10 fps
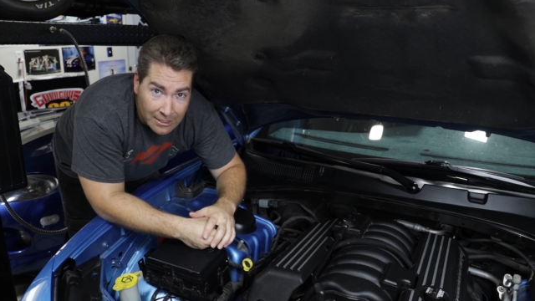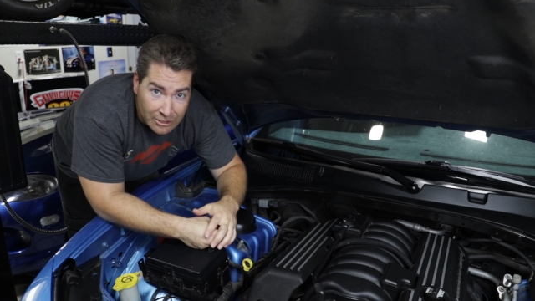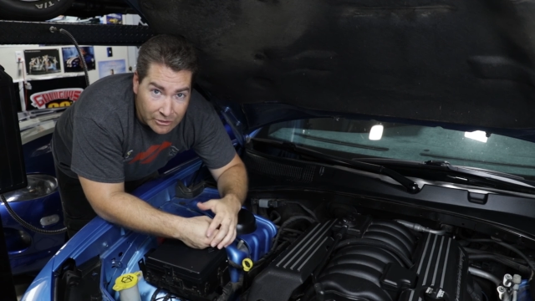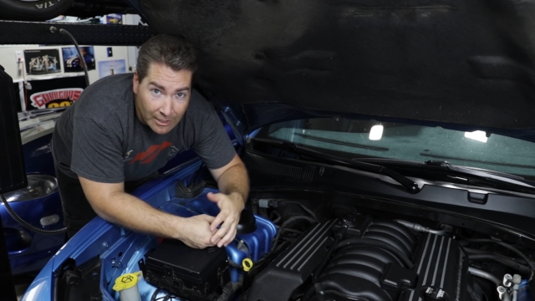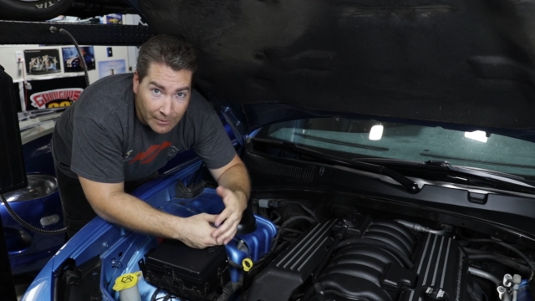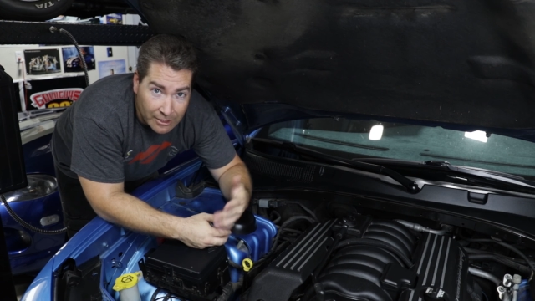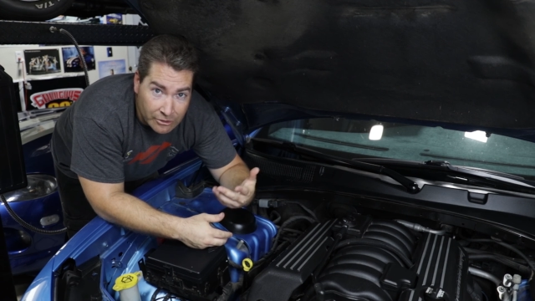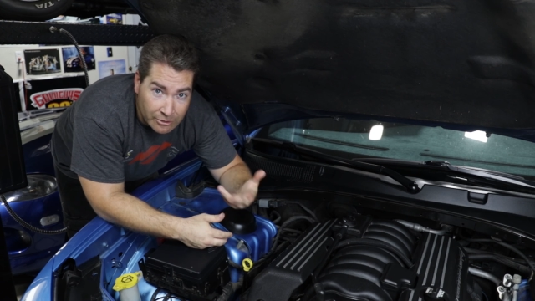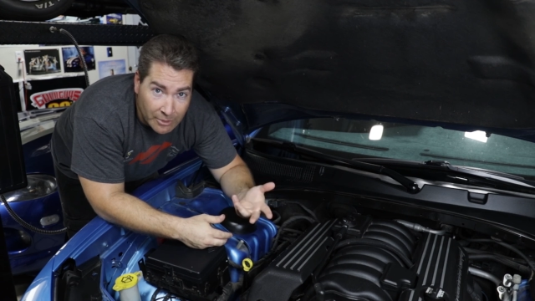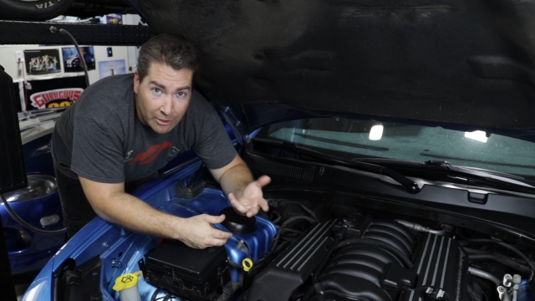so that way
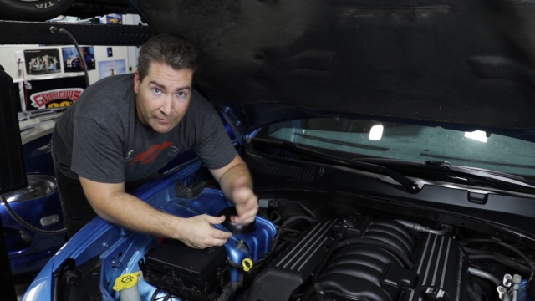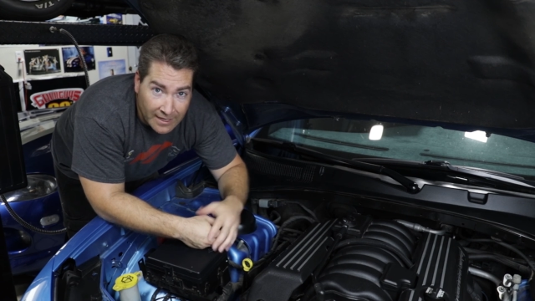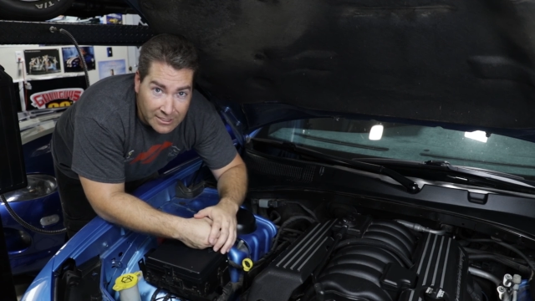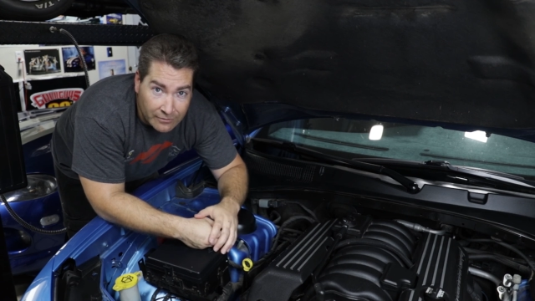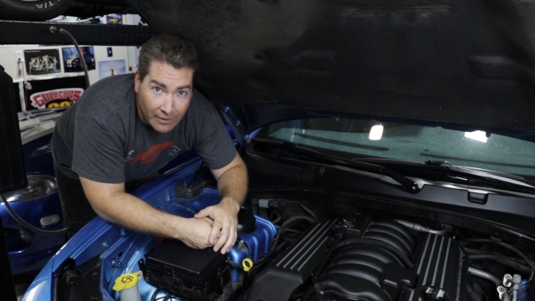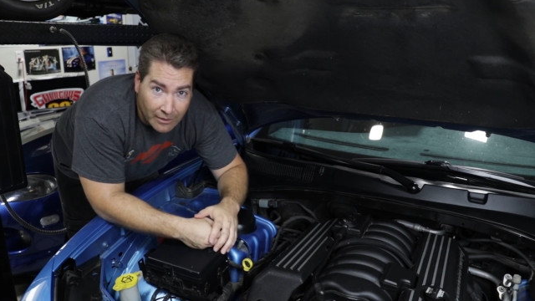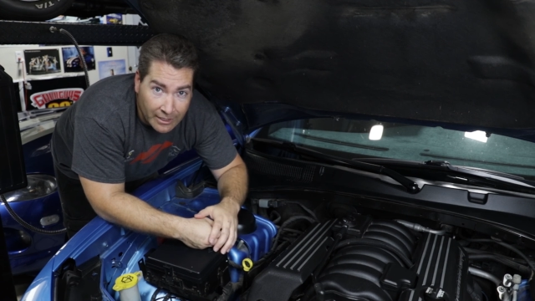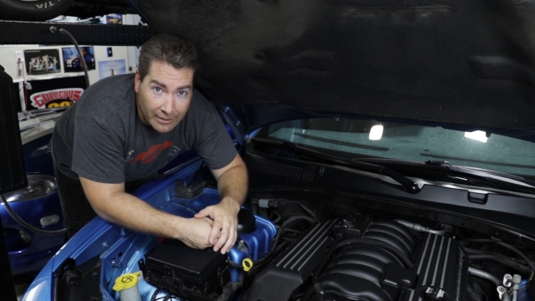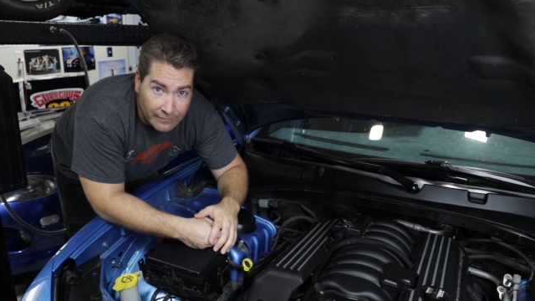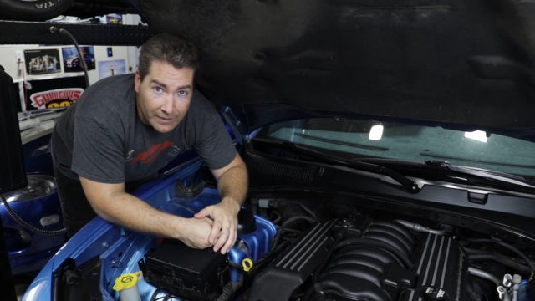YouTube notifies you of all the
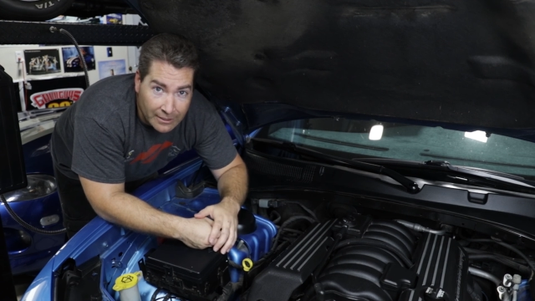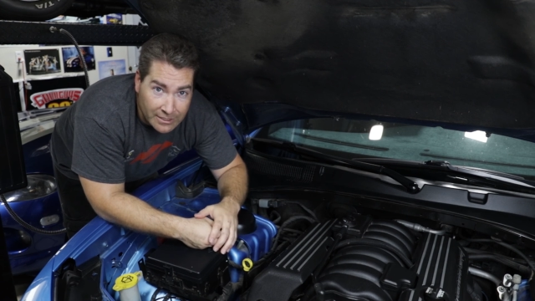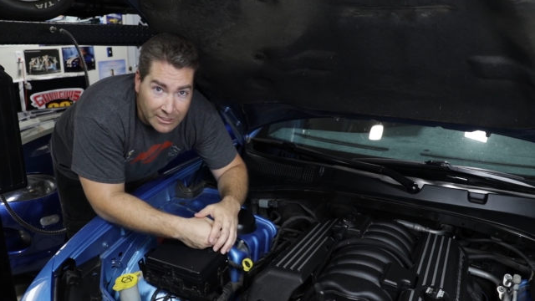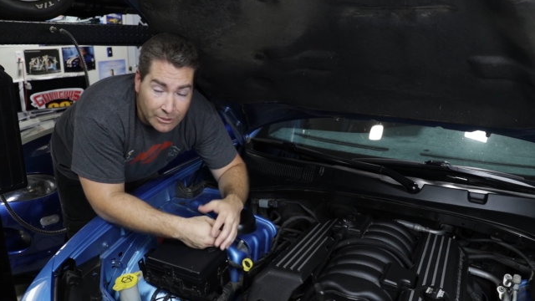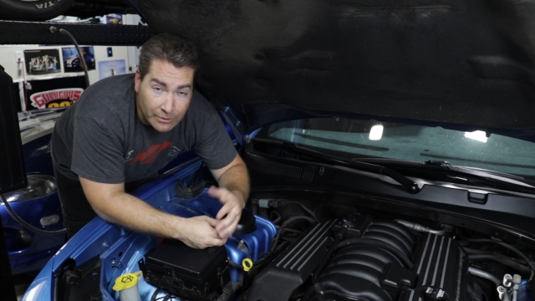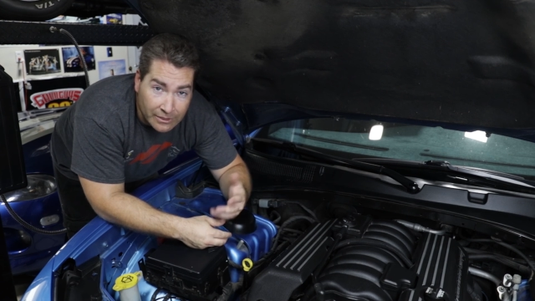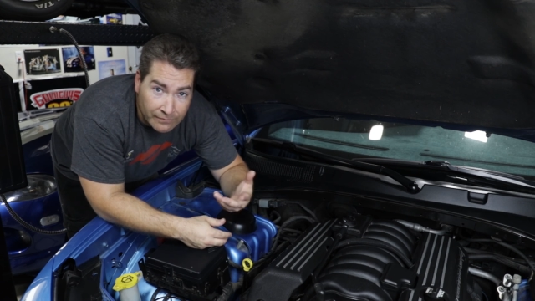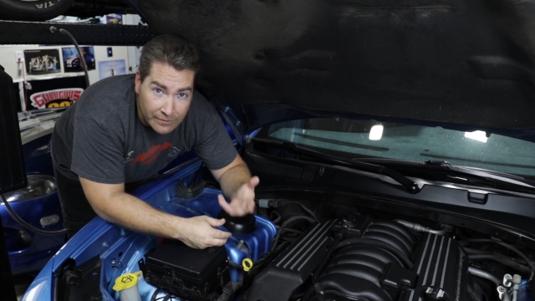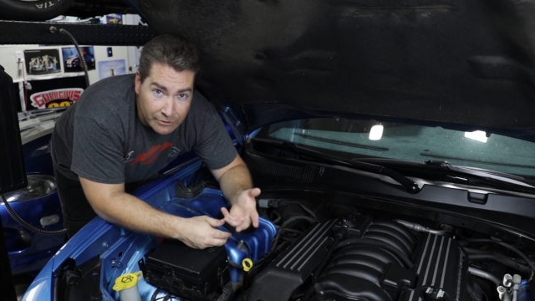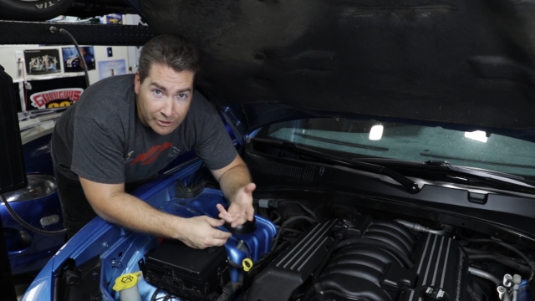other videos I do in the
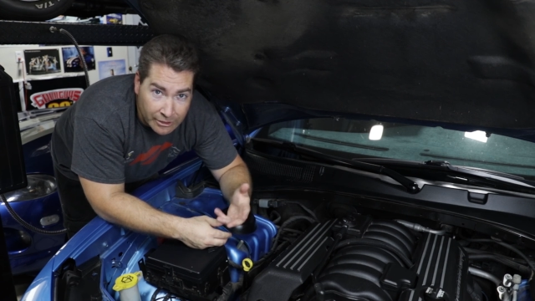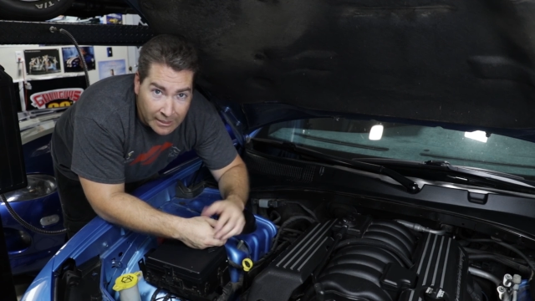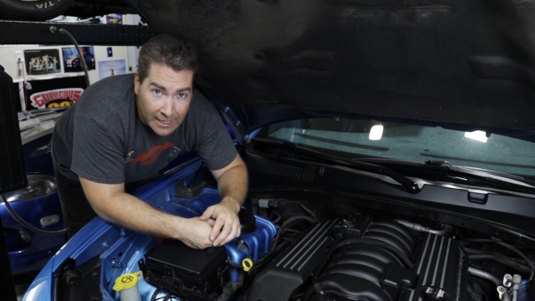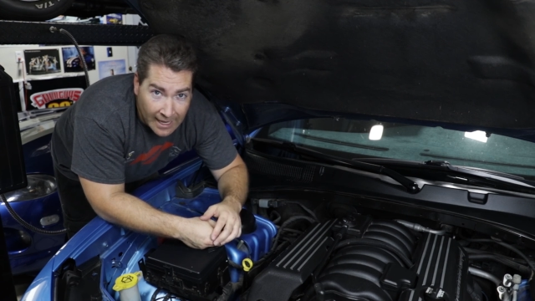future.